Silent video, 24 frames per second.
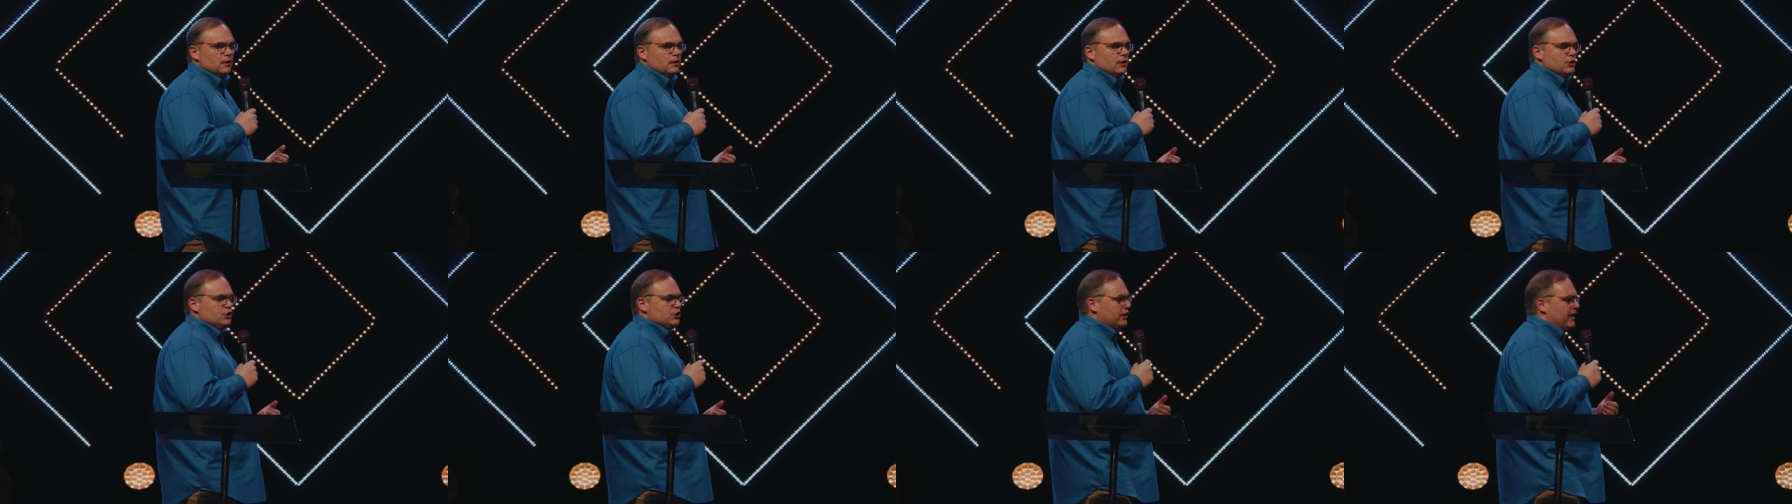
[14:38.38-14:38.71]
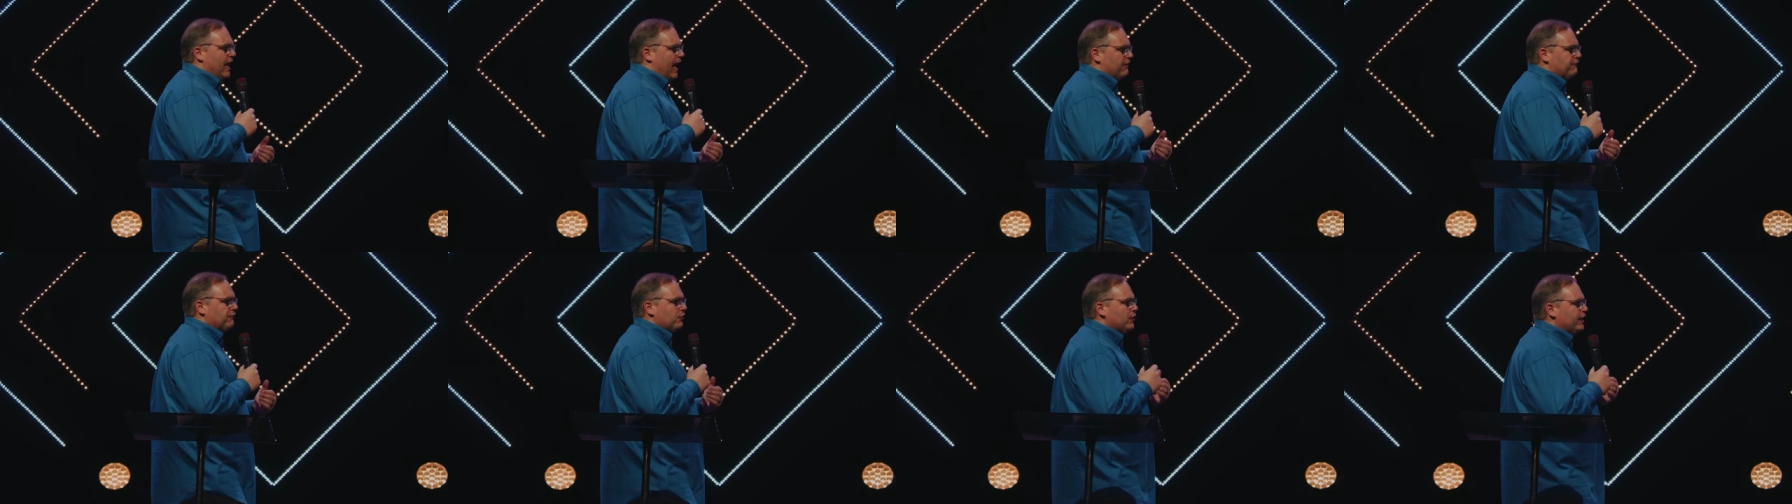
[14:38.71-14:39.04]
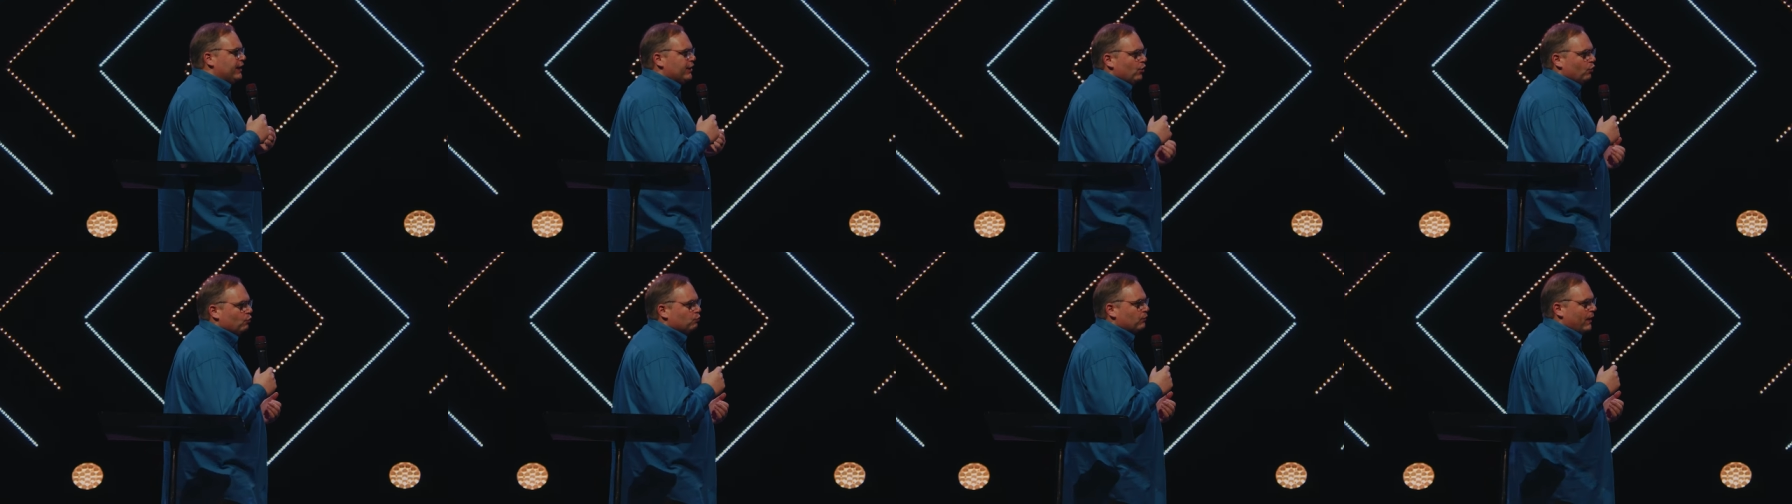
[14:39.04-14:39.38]
didn't have
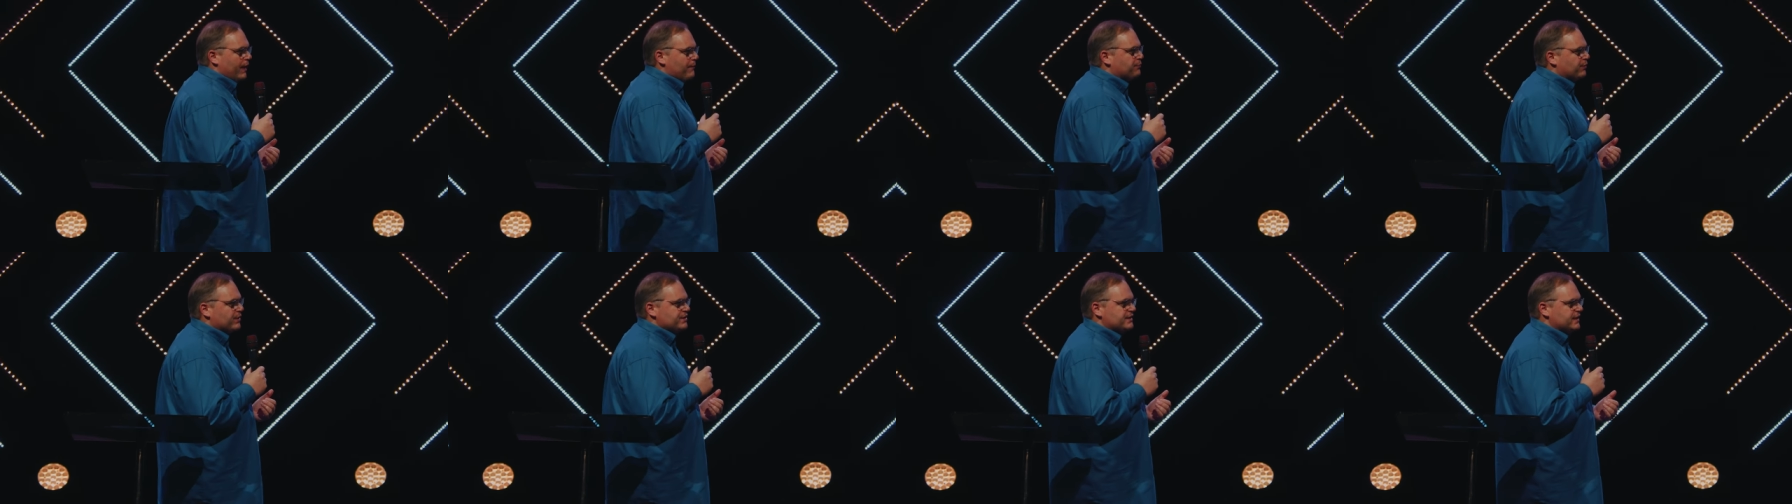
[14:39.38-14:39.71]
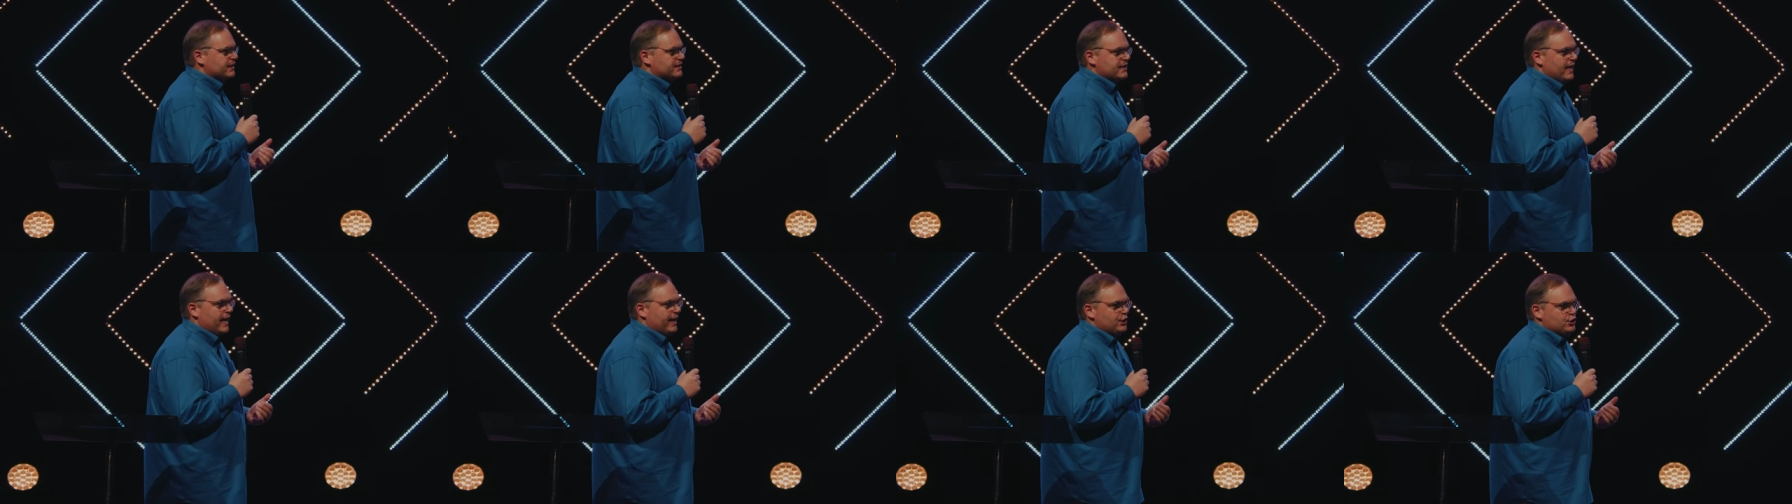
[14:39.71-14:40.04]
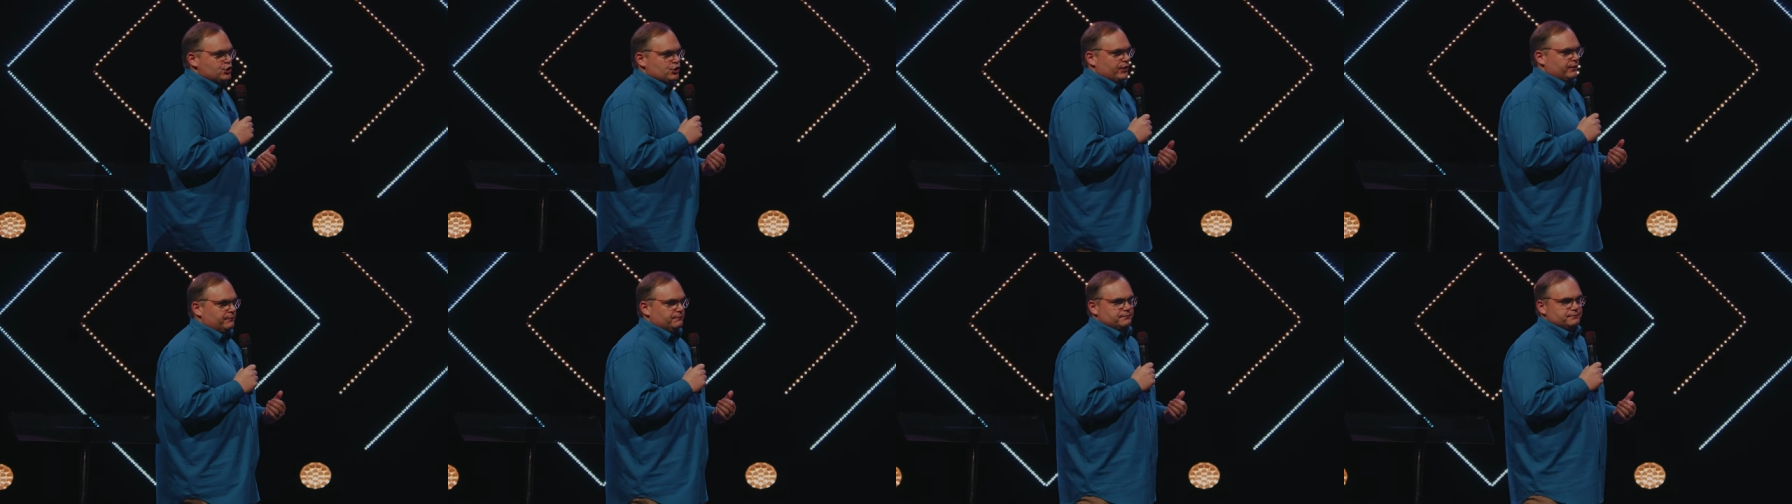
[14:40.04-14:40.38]
legal
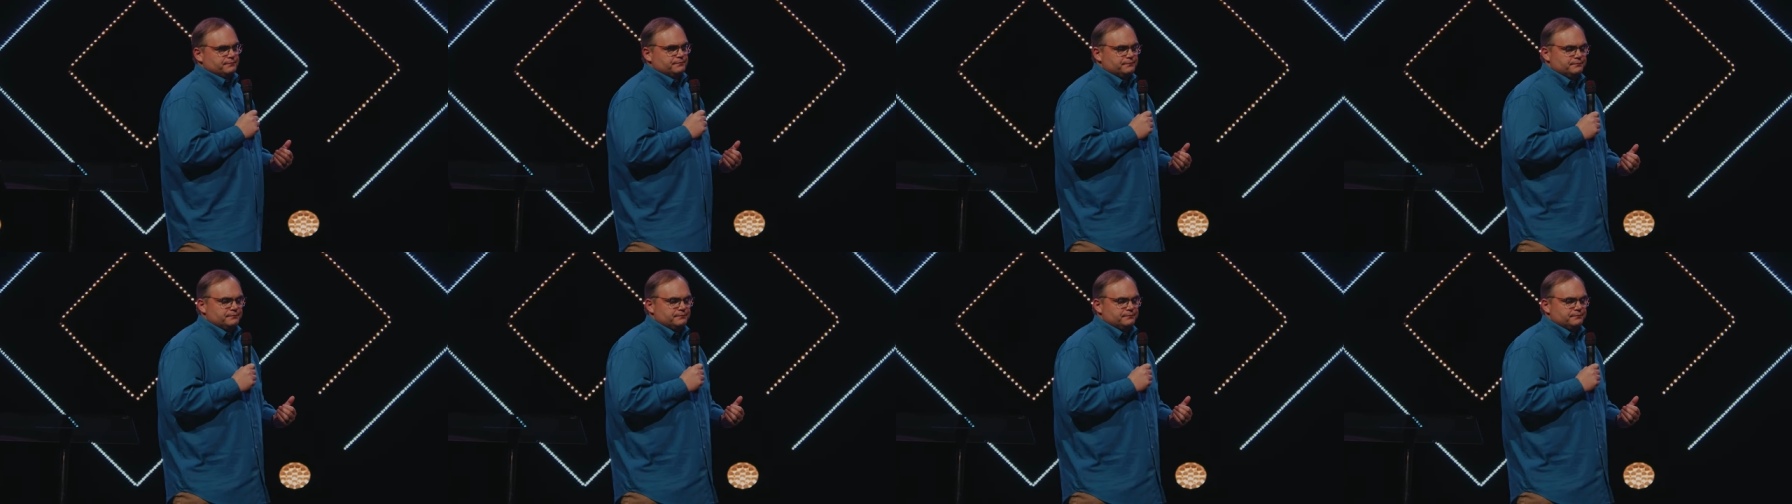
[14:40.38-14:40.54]
representation.